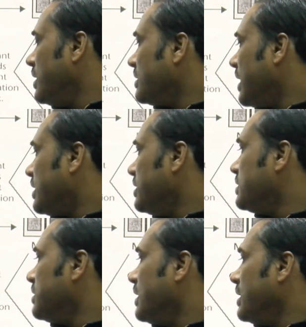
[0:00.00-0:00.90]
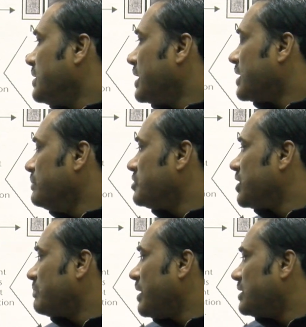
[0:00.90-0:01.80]
that is, that can be
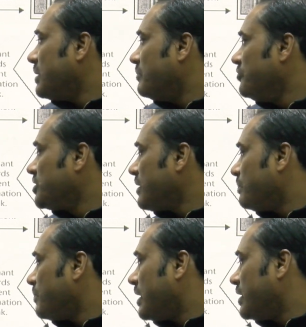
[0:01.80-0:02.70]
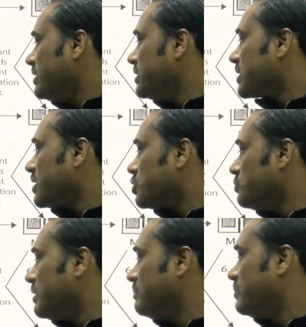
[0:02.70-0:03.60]
checked by the Visa party, there's a
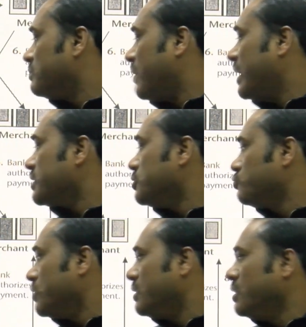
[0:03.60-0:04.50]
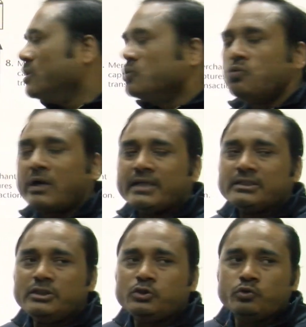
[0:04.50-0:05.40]
customer bank issuer who has
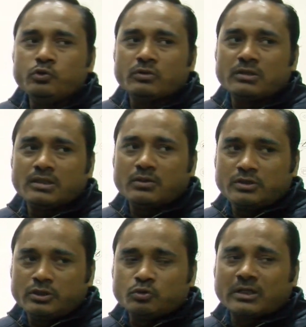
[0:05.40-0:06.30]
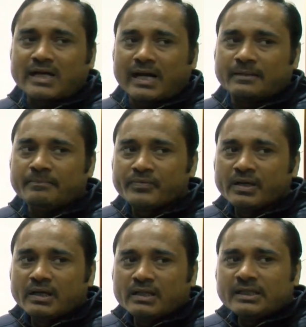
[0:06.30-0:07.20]
issued you, issue the card.
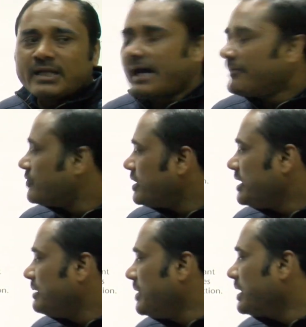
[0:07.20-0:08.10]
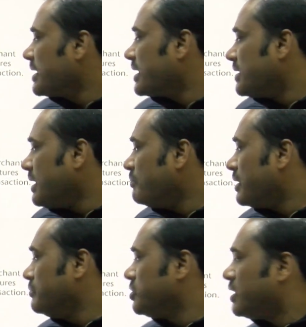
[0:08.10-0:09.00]
Then after it will get the
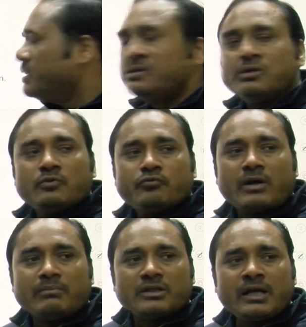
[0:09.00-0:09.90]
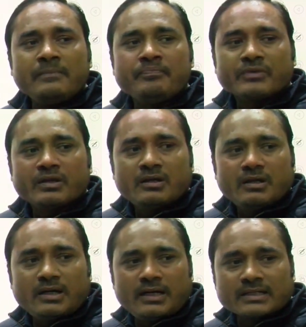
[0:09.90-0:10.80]
permission from the
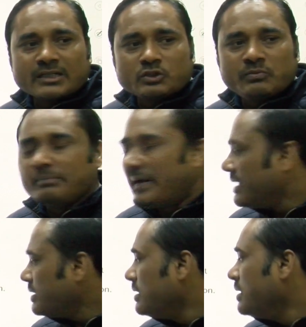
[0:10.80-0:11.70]
uh, customer bank,